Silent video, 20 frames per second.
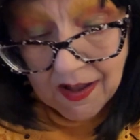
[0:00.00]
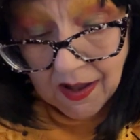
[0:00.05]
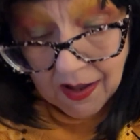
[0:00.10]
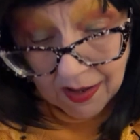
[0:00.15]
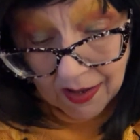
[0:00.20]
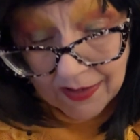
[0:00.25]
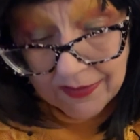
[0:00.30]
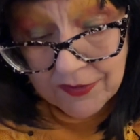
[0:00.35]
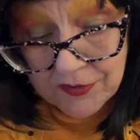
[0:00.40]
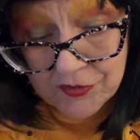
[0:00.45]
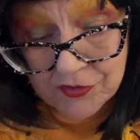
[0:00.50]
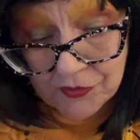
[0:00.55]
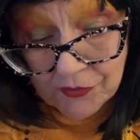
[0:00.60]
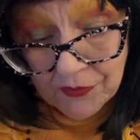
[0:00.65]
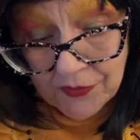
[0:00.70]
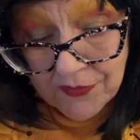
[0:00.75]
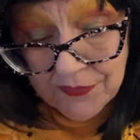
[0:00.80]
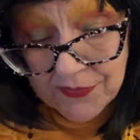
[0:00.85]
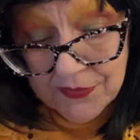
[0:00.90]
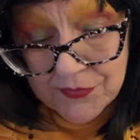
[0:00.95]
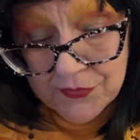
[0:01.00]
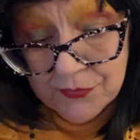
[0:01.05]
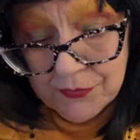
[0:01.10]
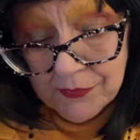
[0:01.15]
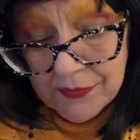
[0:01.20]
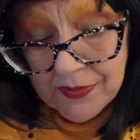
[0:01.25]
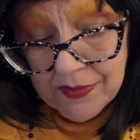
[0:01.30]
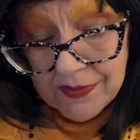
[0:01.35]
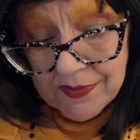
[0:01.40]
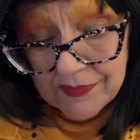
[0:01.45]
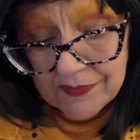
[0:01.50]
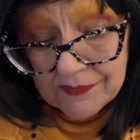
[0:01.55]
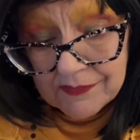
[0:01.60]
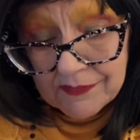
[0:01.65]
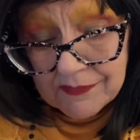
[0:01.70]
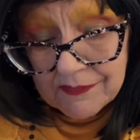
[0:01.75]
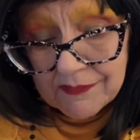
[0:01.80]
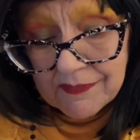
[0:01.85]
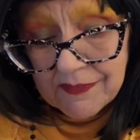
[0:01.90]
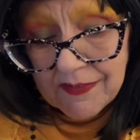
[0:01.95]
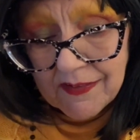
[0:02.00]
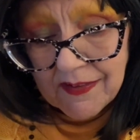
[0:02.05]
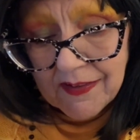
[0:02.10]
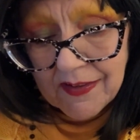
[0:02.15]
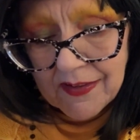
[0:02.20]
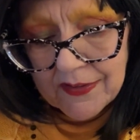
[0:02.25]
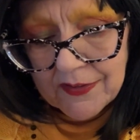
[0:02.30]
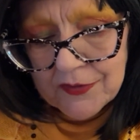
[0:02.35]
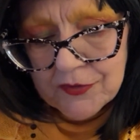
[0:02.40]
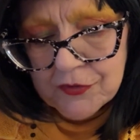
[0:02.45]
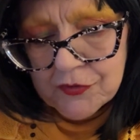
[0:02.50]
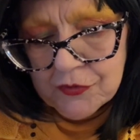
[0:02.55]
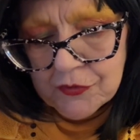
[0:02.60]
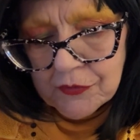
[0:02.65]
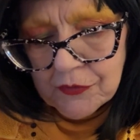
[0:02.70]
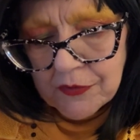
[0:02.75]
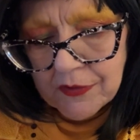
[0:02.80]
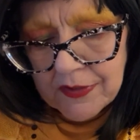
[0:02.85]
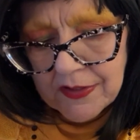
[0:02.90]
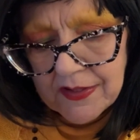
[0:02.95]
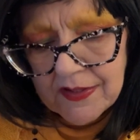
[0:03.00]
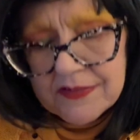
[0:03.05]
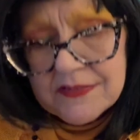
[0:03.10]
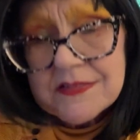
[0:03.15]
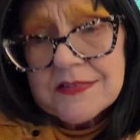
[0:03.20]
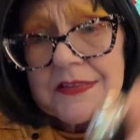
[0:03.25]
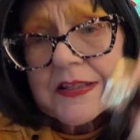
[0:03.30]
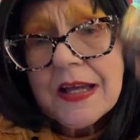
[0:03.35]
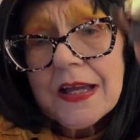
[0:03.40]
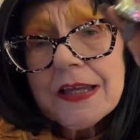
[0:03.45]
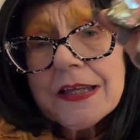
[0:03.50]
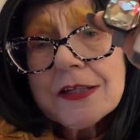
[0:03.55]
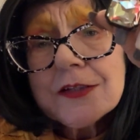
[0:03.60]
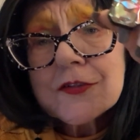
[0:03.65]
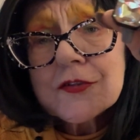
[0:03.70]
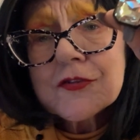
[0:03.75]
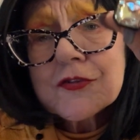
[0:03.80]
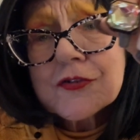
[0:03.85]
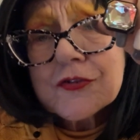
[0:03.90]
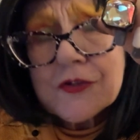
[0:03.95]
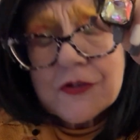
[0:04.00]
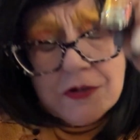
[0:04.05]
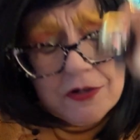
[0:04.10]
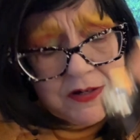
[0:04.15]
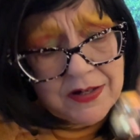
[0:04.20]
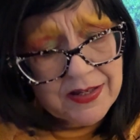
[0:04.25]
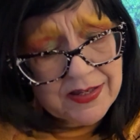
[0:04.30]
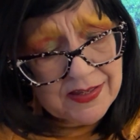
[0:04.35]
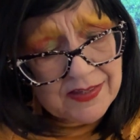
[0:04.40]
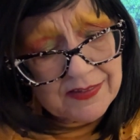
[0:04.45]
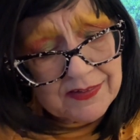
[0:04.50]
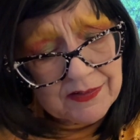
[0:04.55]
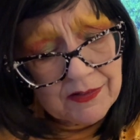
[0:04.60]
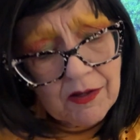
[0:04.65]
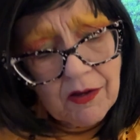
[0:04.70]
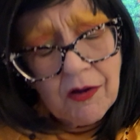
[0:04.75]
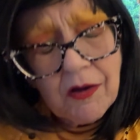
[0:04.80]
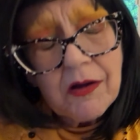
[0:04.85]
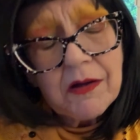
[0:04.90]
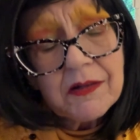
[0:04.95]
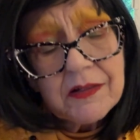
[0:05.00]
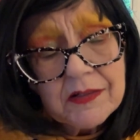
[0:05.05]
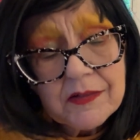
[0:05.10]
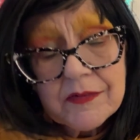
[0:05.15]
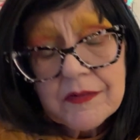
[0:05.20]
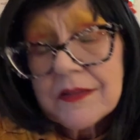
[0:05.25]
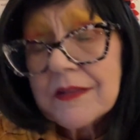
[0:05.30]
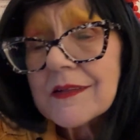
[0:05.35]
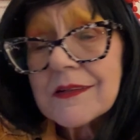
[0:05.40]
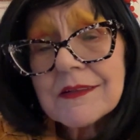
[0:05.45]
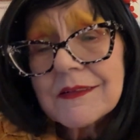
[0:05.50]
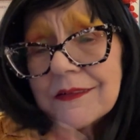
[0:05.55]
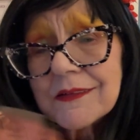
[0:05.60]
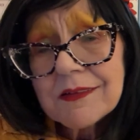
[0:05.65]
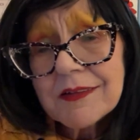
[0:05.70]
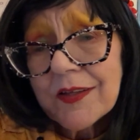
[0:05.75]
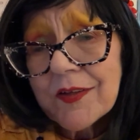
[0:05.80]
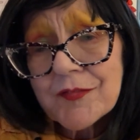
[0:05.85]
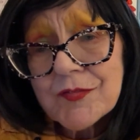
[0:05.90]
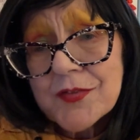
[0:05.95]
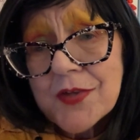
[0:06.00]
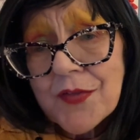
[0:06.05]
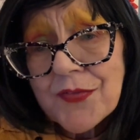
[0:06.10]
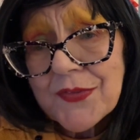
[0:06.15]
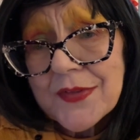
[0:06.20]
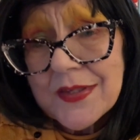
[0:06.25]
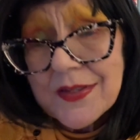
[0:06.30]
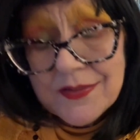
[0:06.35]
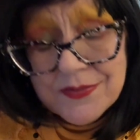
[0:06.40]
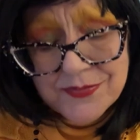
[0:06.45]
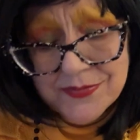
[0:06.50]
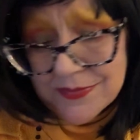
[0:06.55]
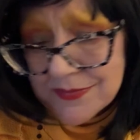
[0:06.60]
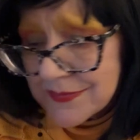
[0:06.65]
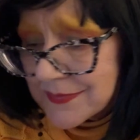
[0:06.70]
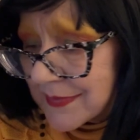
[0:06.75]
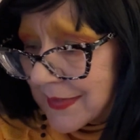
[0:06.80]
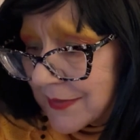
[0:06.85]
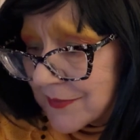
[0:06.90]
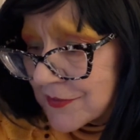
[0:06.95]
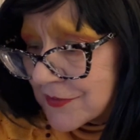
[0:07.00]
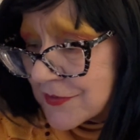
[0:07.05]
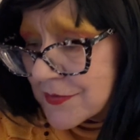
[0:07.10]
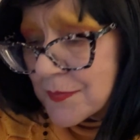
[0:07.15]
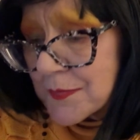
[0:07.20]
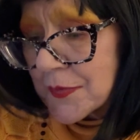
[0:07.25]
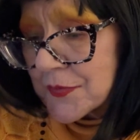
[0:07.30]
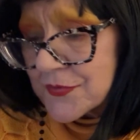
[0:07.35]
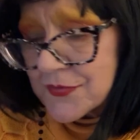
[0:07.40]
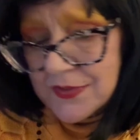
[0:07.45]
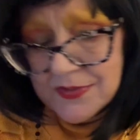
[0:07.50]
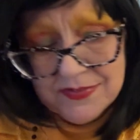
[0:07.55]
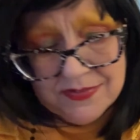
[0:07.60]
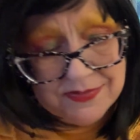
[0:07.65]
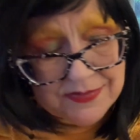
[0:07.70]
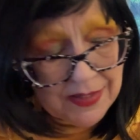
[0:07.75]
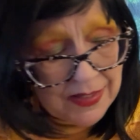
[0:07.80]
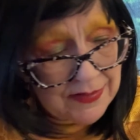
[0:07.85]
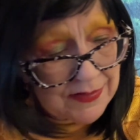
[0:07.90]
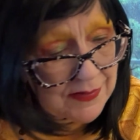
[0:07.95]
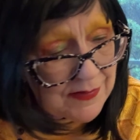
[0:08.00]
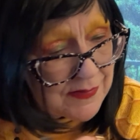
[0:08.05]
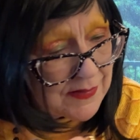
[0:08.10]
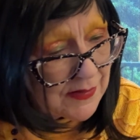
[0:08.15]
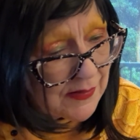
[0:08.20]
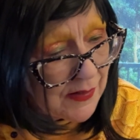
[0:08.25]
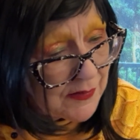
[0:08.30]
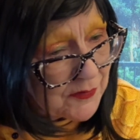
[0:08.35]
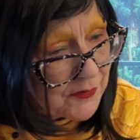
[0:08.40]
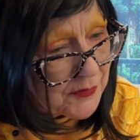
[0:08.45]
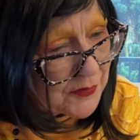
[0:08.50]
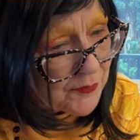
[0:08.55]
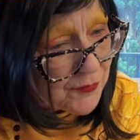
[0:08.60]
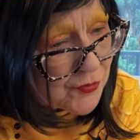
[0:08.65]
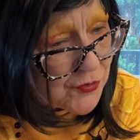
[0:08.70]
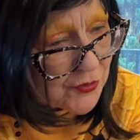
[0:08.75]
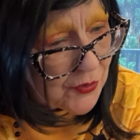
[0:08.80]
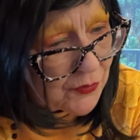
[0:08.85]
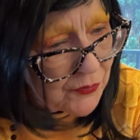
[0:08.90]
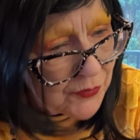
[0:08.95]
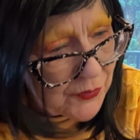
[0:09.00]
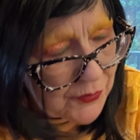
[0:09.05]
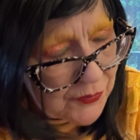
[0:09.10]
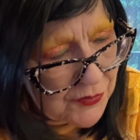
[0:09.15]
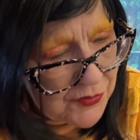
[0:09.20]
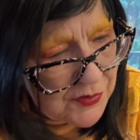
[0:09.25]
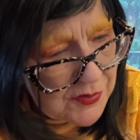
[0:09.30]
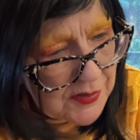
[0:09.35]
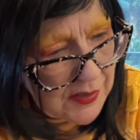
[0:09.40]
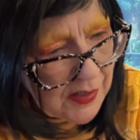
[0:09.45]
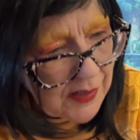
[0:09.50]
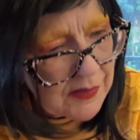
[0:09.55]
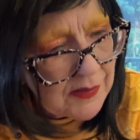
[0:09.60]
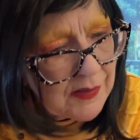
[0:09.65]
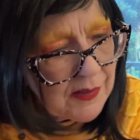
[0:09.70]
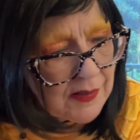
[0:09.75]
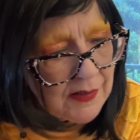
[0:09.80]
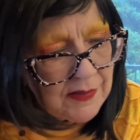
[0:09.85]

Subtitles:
I adore this ring. I adore it. I adore it. Oh, if nothing else, isn't that just the most exciting thing I could have shown you today?